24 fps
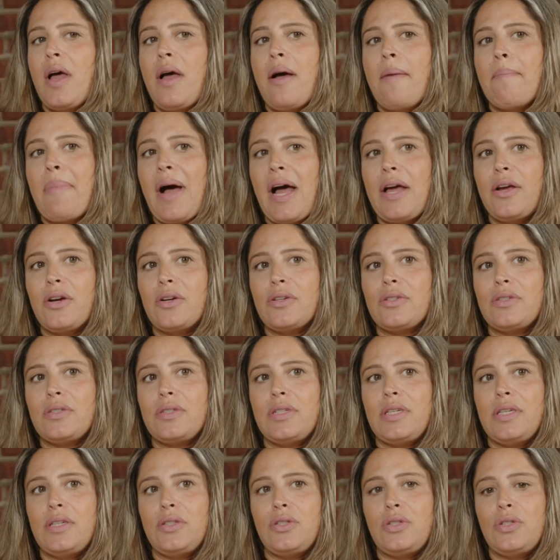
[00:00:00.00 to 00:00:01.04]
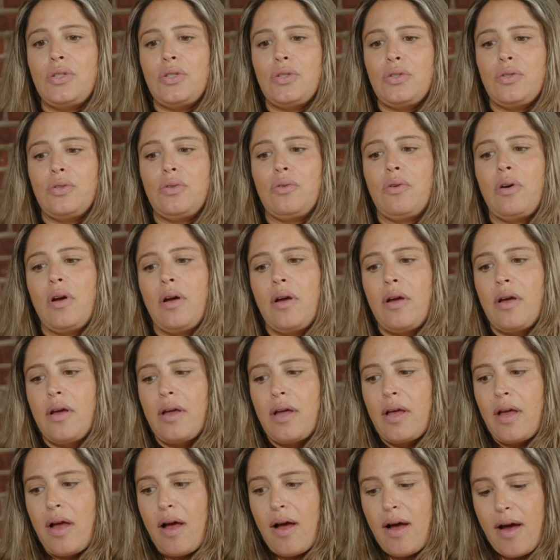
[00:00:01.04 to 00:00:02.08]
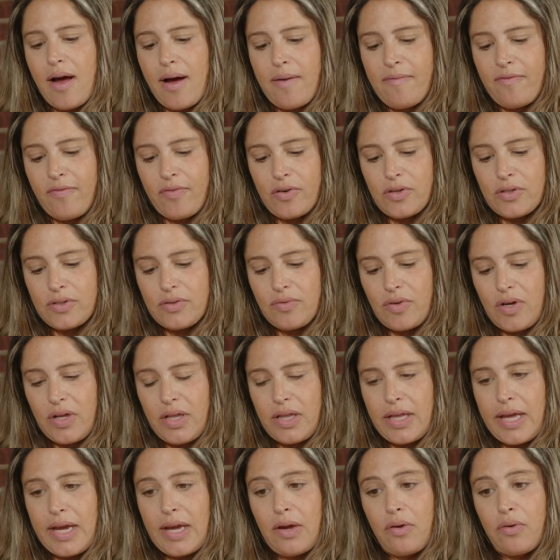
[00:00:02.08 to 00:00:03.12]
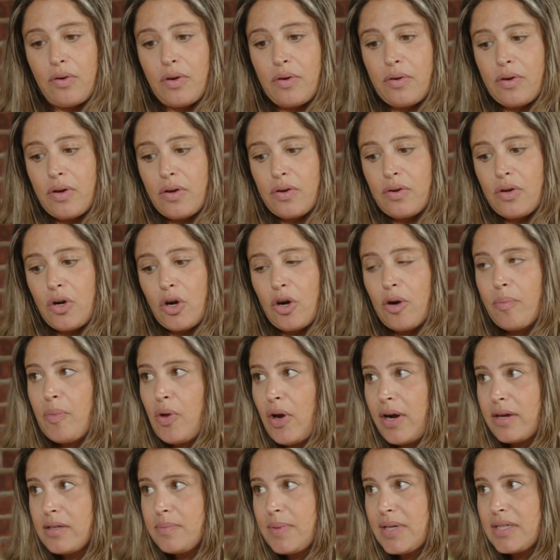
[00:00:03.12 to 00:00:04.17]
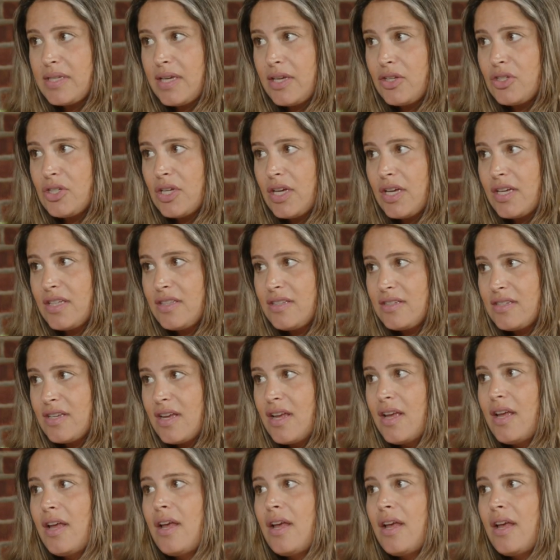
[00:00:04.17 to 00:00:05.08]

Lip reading: buyers need to first of all, like, curb their expectations.